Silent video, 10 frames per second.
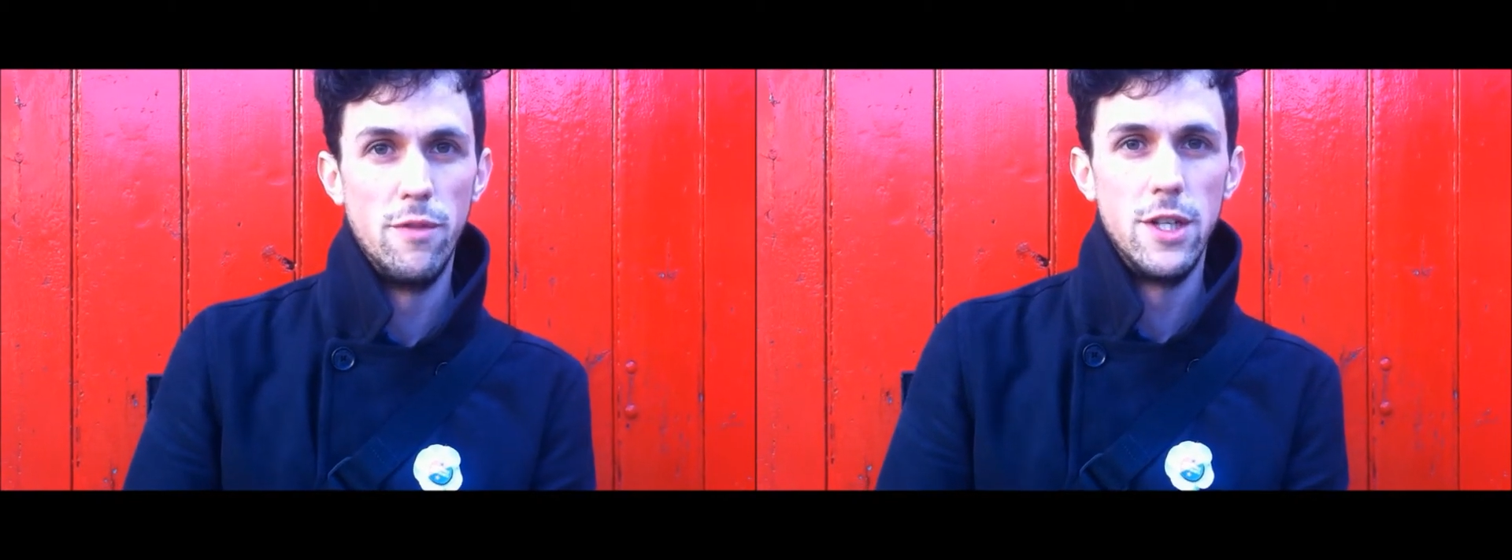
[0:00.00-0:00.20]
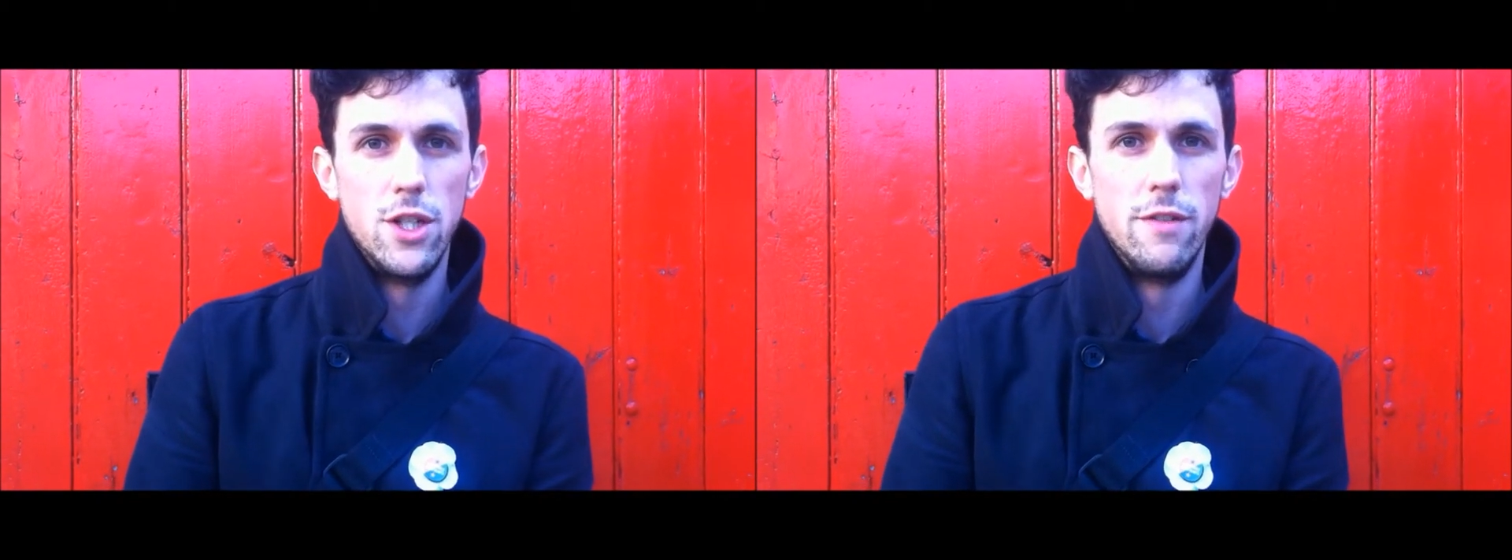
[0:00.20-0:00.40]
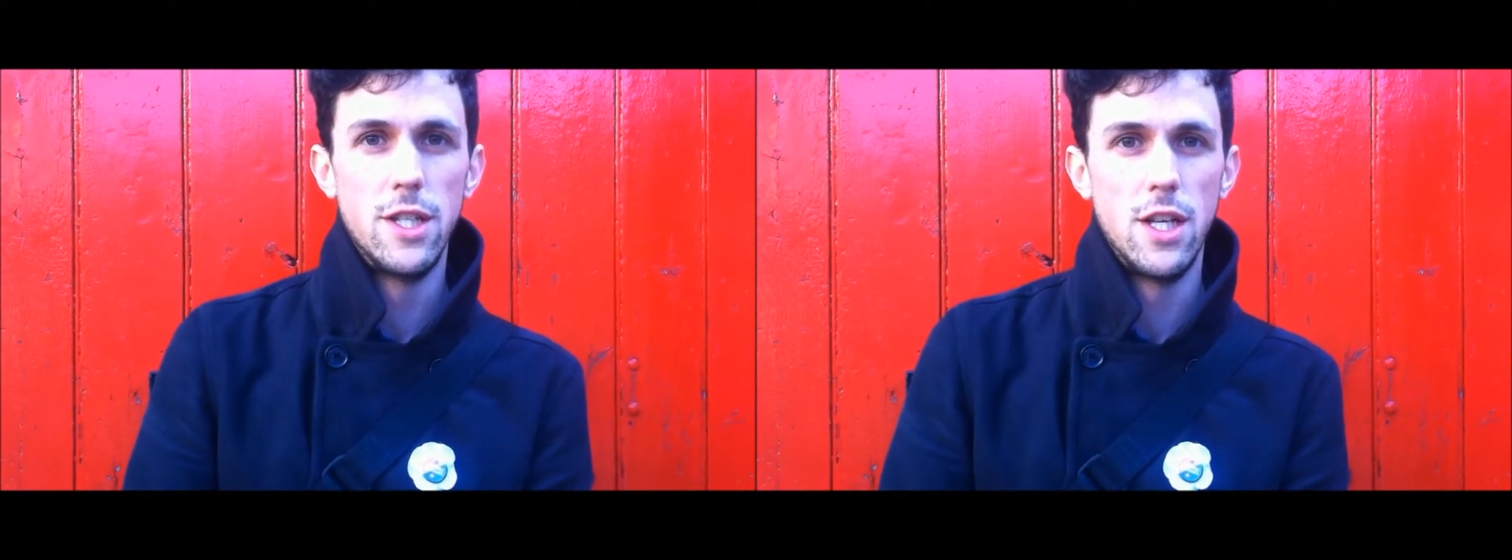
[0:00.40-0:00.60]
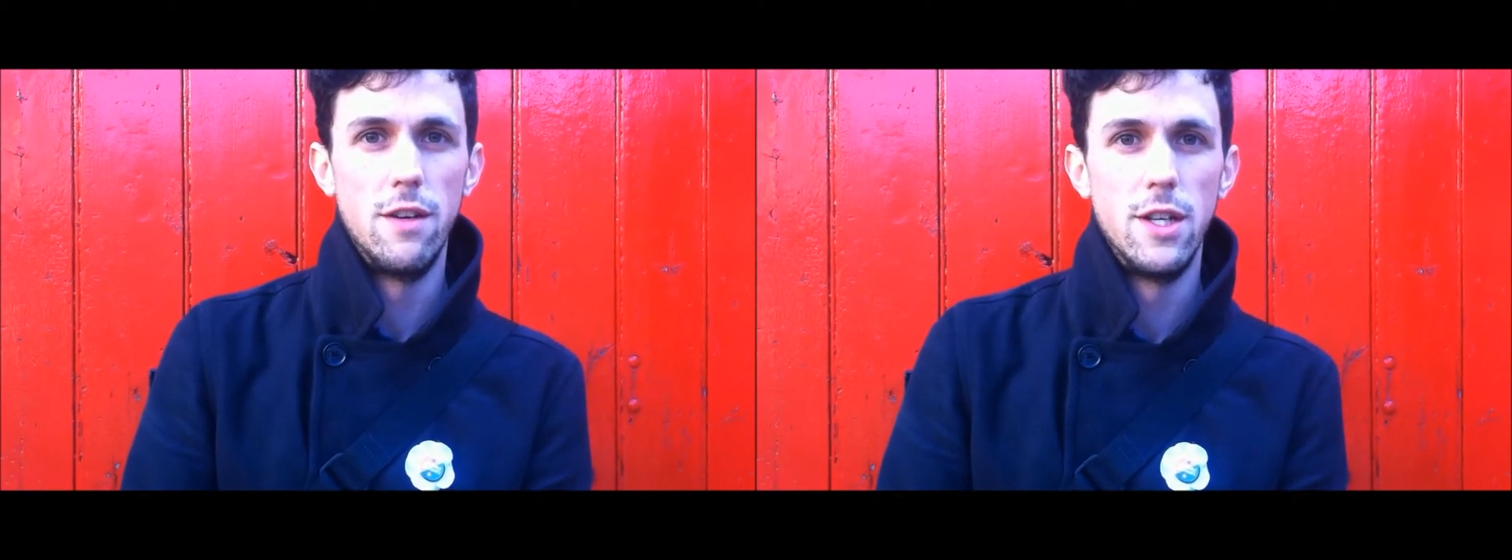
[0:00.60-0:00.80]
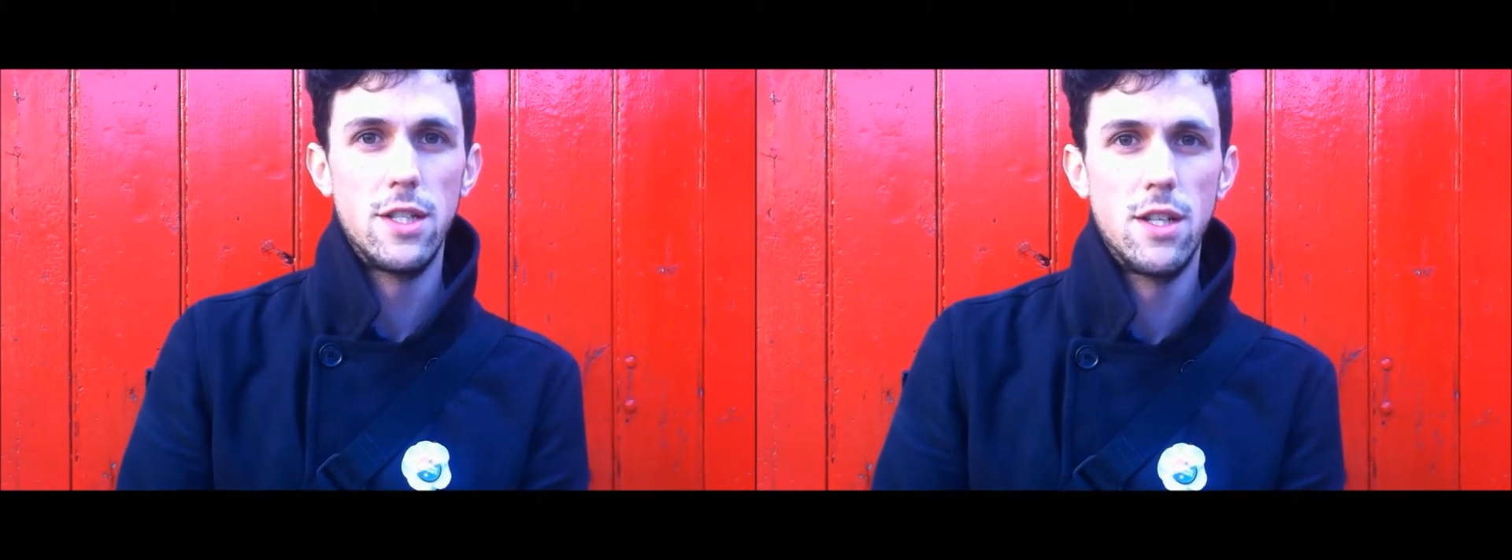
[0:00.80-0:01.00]
provision of a
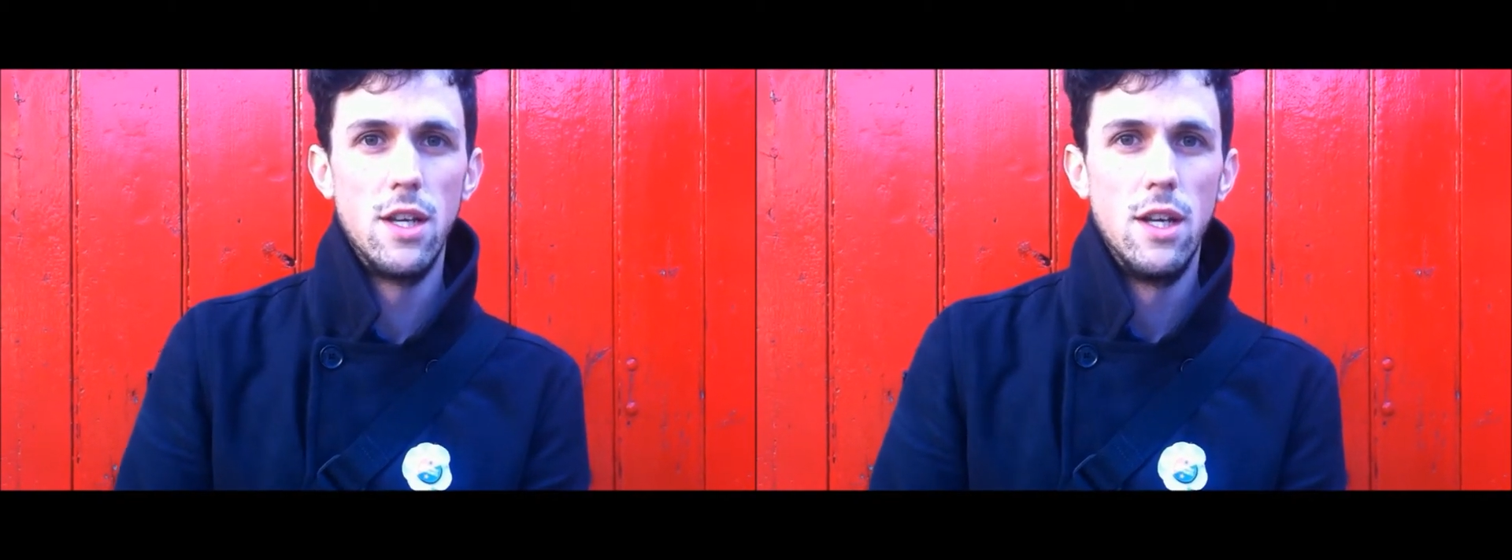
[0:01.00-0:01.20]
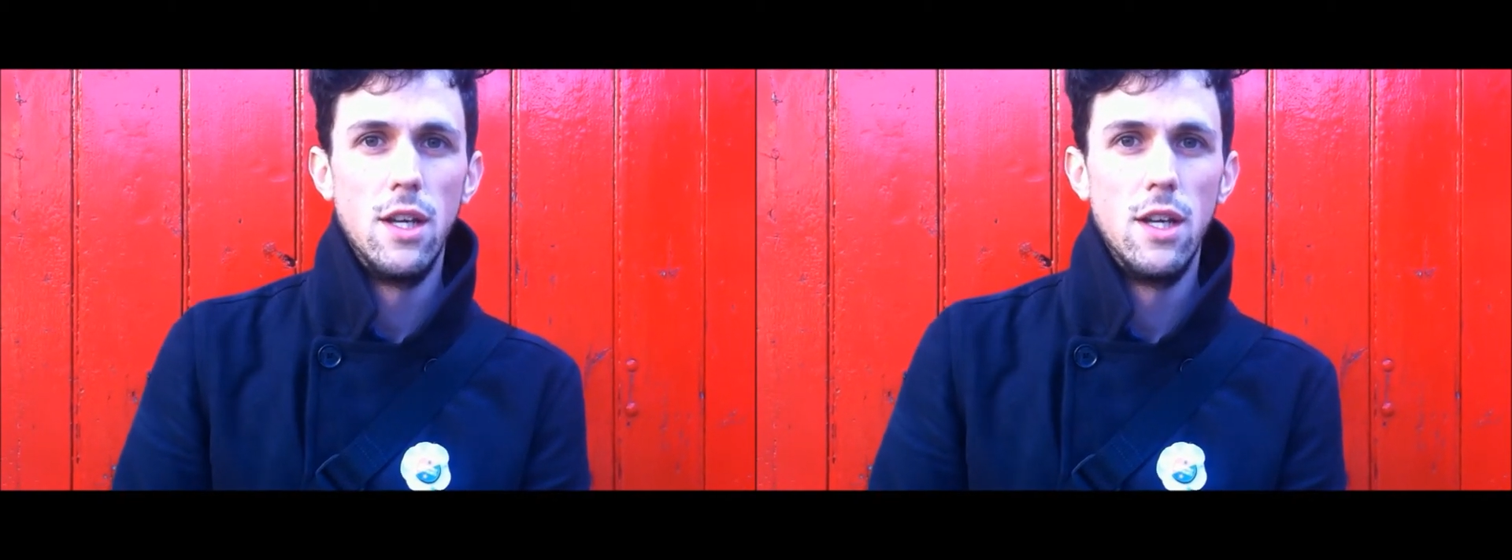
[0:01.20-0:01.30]
service,